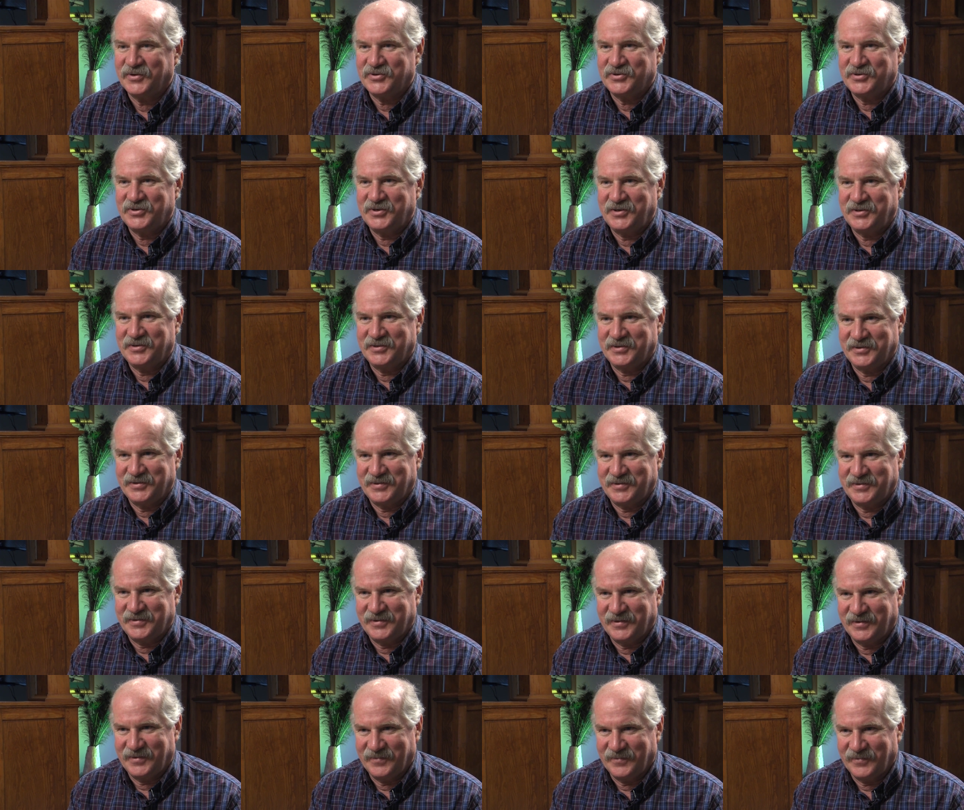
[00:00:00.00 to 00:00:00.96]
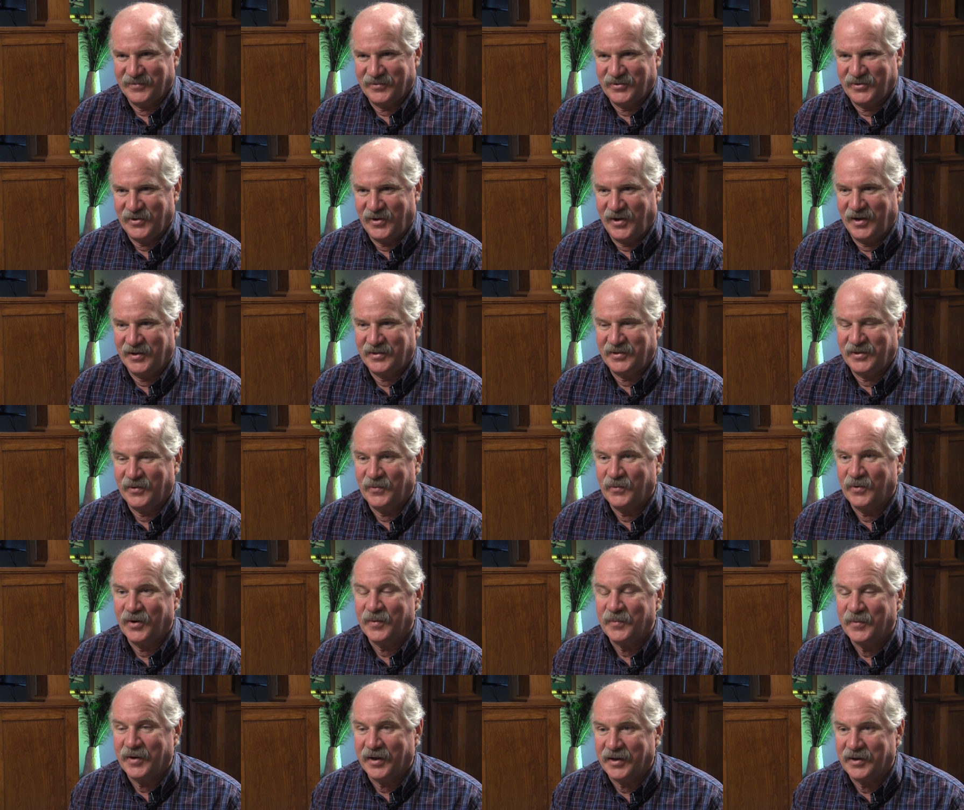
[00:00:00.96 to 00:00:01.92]
to Jesus thought that
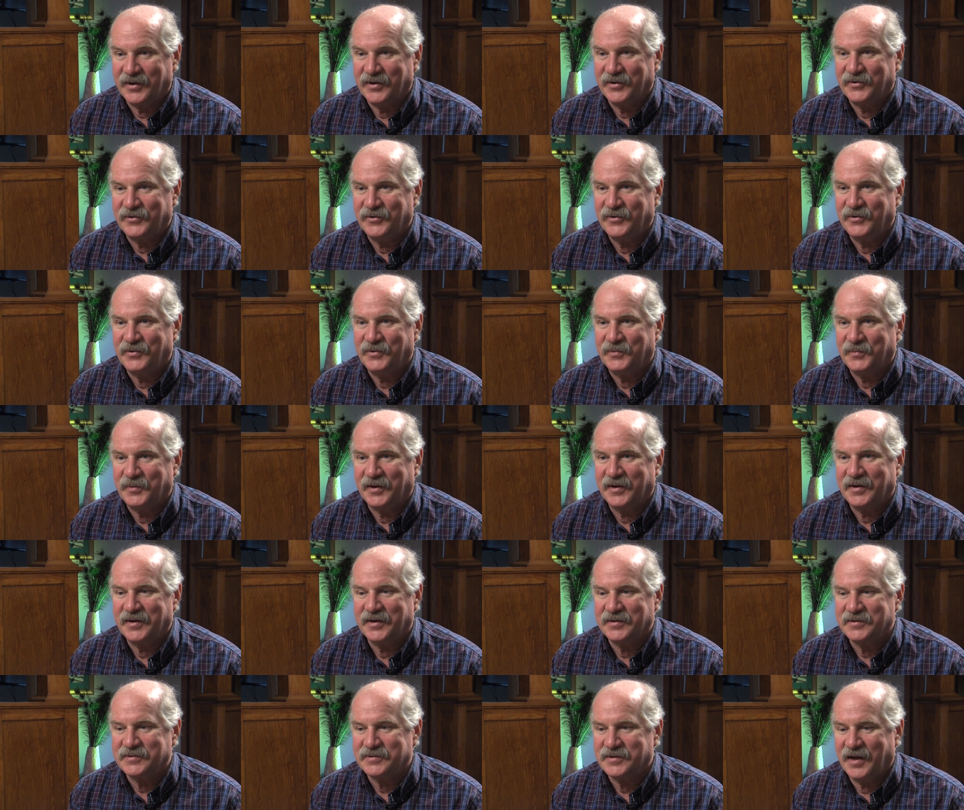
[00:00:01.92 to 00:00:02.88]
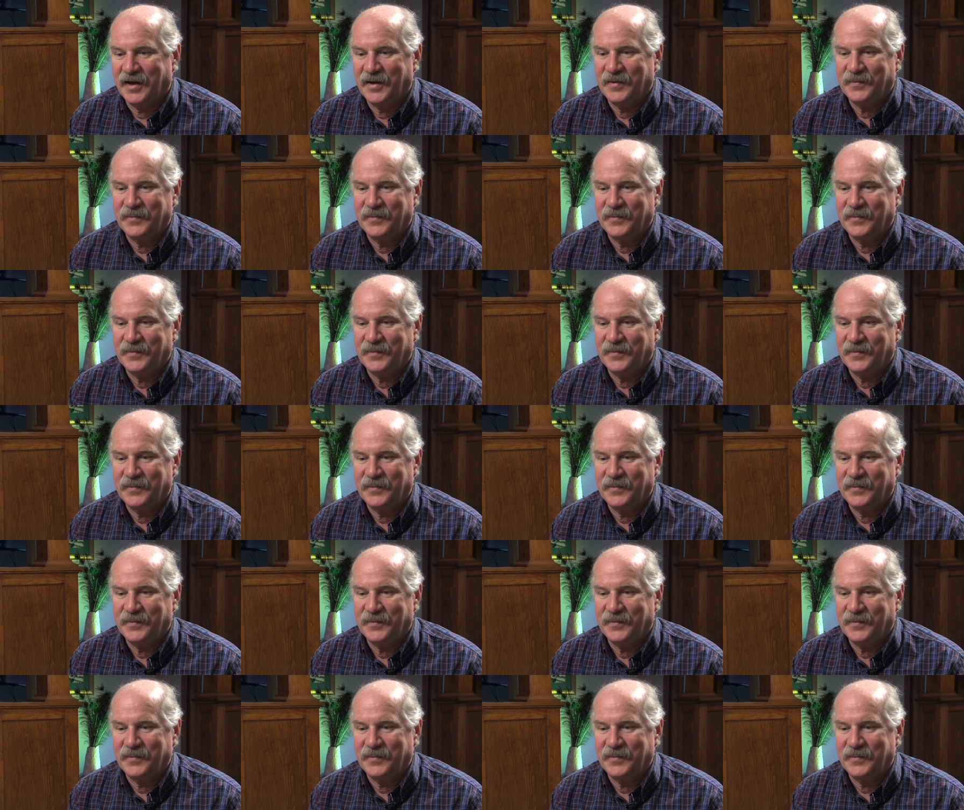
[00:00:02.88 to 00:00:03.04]
what am I going to do because